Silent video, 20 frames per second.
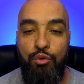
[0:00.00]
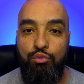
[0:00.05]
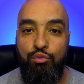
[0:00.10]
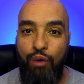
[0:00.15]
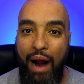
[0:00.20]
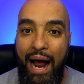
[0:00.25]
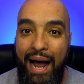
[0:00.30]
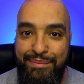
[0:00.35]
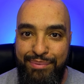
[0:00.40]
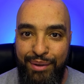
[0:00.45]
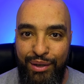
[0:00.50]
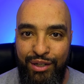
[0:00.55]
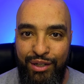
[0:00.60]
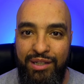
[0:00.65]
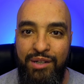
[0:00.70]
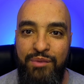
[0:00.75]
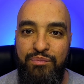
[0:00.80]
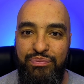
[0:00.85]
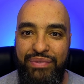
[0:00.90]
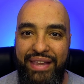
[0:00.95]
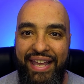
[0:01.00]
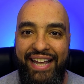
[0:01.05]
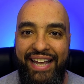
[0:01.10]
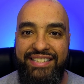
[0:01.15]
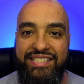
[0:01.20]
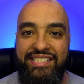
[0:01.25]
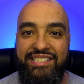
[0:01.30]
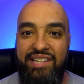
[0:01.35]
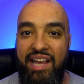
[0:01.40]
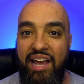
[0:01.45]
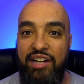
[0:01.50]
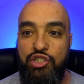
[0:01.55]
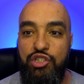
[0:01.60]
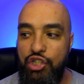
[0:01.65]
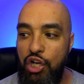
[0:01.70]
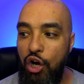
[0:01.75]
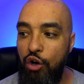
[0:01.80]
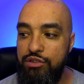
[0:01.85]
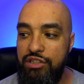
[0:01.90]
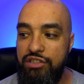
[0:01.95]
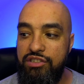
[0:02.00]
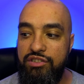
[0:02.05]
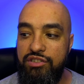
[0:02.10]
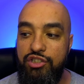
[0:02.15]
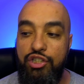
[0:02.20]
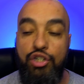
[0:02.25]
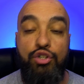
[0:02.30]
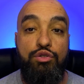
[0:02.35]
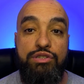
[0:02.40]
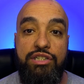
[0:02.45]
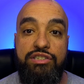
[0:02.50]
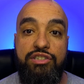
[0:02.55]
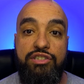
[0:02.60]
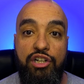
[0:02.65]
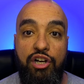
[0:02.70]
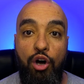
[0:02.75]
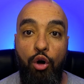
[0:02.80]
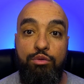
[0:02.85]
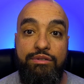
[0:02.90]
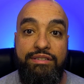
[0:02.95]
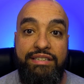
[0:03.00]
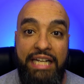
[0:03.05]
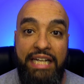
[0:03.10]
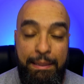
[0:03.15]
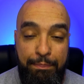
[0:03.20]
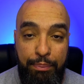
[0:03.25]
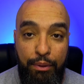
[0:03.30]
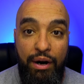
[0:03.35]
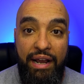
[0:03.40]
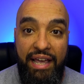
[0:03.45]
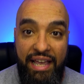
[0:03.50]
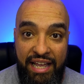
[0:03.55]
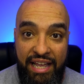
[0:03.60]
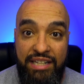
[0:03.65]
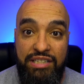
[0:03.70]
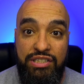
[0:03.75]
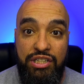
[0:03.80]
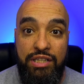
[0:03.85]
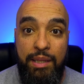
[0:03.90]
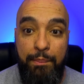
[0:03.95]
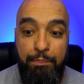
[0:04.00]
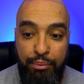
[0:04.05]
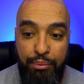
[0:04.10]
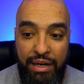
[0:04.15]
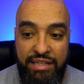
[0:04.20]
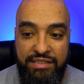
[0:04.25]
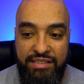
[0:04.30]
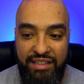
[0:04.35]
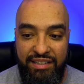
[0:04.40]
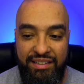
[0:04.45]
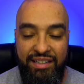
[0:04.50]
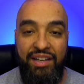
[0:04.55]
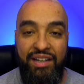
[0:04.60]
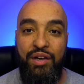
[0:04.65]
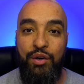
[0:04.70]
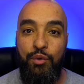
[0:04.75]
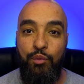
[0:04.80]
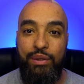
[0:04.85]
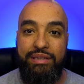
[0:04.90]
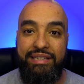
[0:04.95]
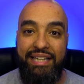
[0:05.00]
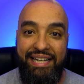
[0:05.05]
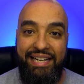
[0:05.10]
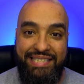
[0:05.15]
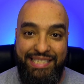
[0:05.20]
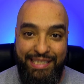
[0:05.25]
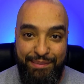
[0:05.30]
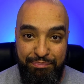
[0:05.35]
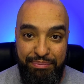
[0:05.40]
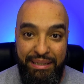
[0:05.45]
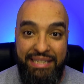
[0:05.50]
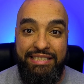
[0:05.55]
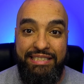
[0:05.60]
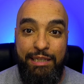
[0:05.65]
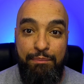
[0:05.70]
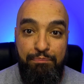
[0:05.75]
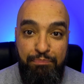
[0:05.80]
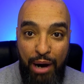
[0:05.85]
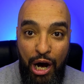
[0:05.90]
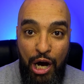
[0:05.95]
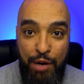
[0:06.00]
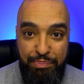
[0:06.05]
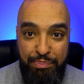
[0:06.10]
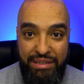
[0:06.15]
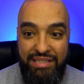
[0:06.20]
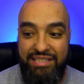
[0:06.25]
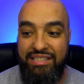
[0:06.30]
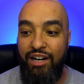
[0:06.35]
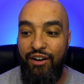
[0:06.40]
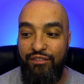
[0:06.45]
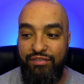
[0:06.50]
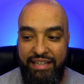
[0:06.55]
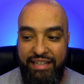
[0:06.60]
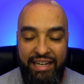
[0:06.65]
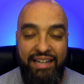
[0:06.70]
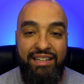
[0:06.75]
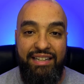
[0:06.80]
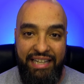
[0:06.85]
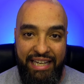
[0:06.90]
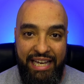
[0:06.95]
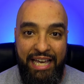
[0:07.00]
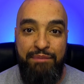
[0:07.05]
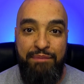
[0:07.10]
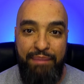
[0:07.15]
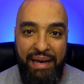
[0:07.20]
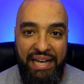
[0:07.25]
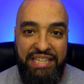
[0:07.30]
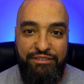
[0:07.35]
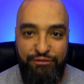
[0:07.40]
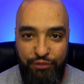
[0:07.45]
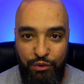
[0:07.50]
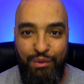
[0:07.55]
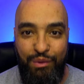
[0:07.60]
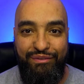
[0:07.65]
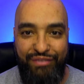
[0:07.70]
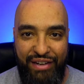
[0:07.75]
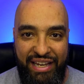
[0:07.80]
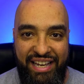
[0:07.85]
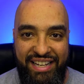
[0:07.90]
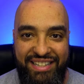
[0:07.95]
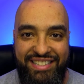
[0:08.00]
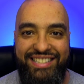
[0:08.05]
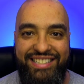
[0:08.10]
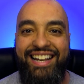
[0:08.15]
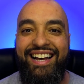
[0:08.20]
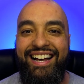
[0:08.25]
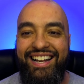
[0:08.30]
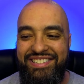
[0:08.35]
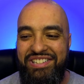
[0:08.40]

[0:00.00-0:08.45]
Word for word: Robert instead chooses chooses to go deeper into the prison with the explicit purpose of killing inmates for revenge.